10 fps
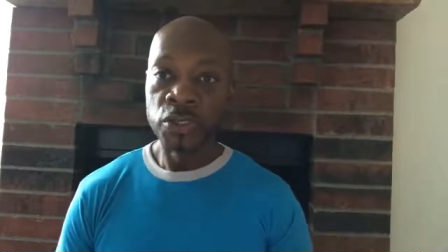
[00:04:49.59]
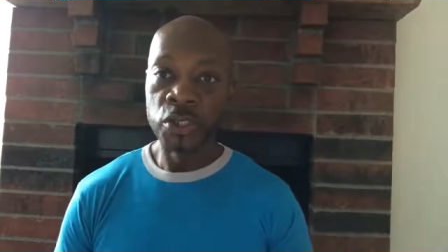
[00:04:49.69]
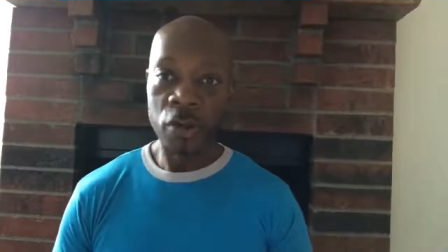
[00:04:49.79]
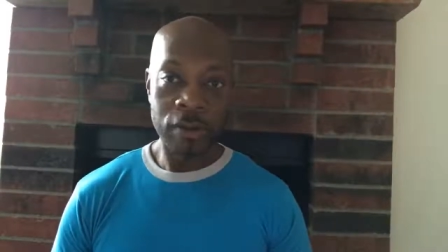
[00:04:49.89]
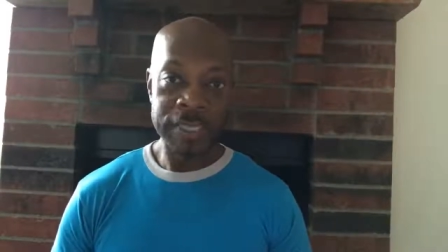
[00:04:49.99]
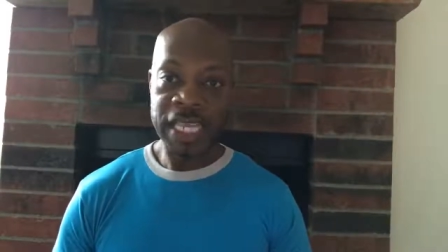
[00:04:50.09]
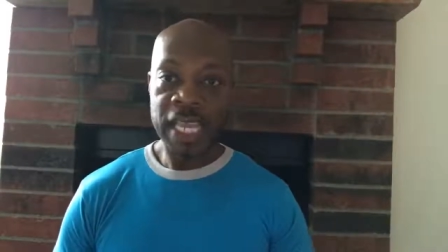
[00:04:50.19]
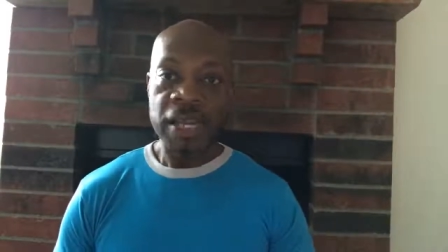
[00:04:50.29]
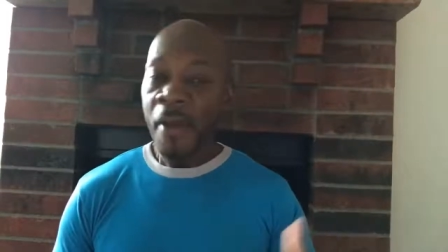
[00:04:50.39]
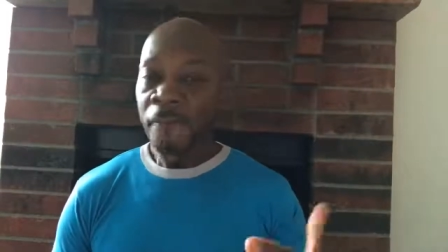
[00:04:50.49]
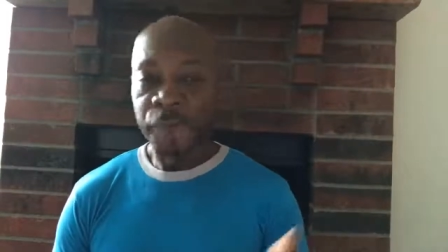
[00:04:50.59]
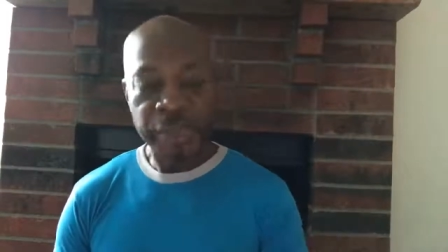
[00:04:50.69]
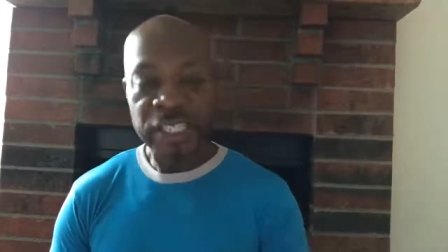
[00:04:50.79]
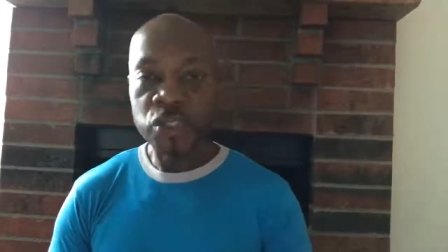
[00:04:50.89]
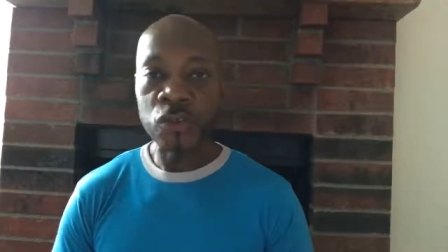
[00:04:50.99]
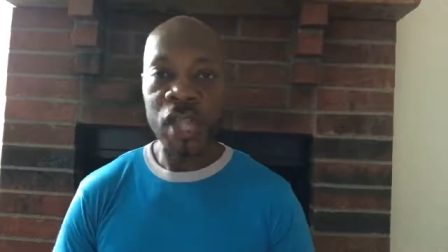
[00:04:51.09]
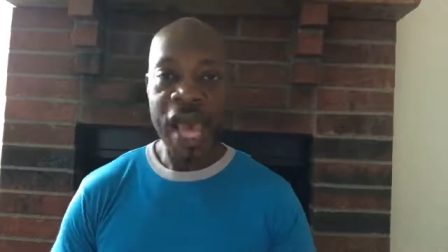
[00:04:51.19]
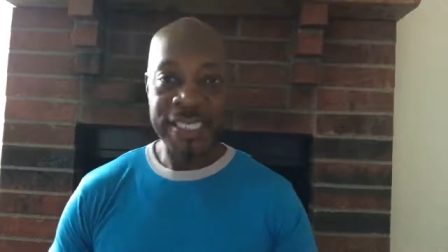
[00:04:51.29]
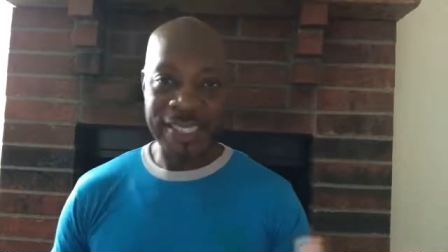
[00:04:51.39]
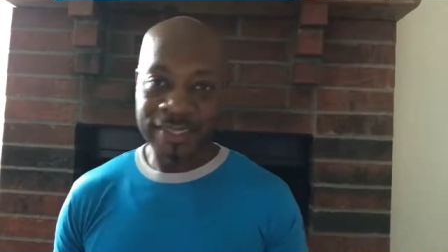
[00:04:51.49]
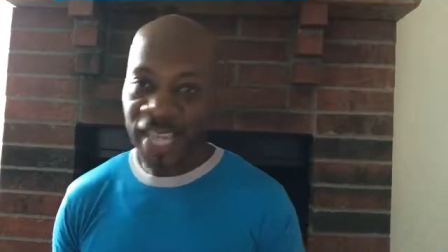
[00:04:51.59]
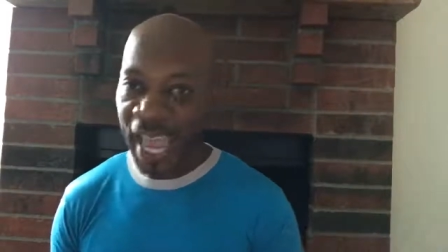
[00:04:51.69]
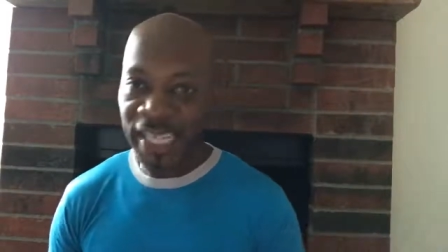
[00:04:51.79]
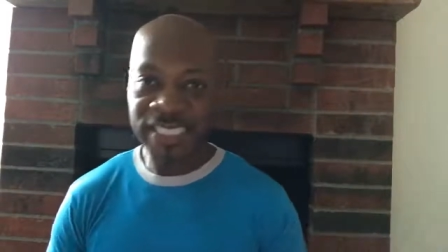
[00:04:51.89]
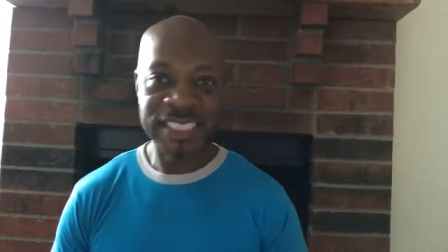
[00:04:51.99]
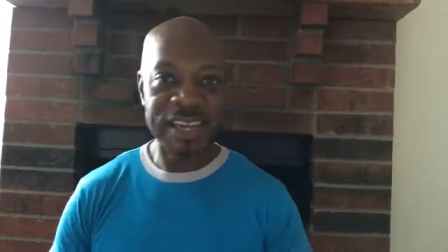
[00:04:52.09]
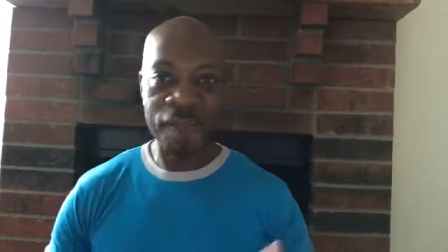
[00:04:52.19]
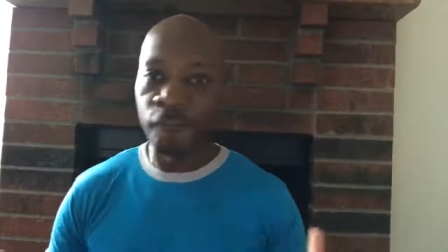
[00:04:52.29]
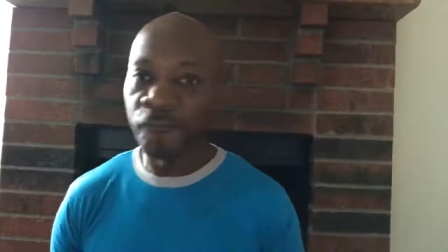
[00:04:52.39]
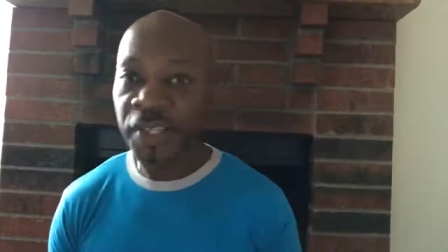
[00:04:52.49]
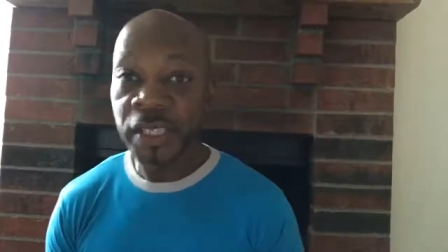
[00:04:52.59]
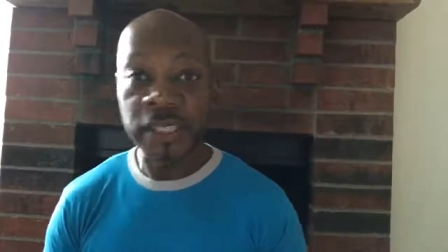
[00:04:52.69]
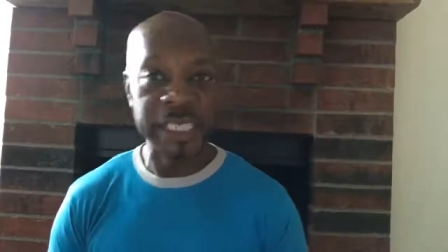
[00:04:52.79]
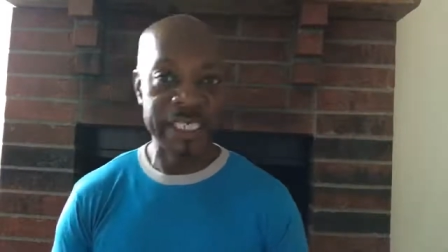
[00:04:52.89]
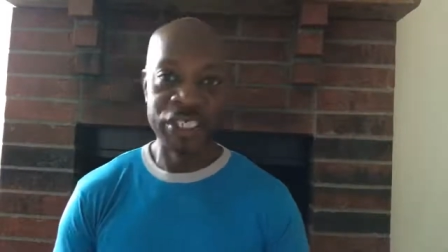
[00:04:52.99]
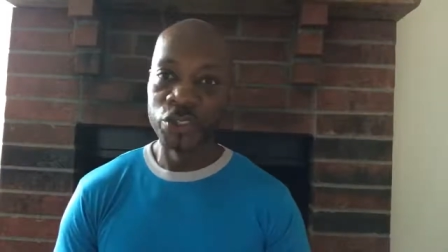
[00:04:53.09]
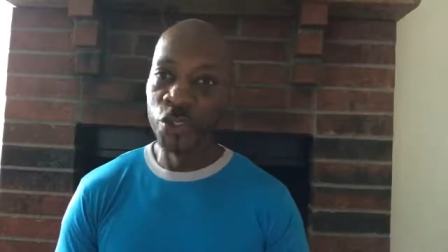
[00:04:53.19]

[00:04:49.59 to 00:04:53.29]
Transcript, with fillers: You know what I'm saying? Visualize it, taste it, feel it.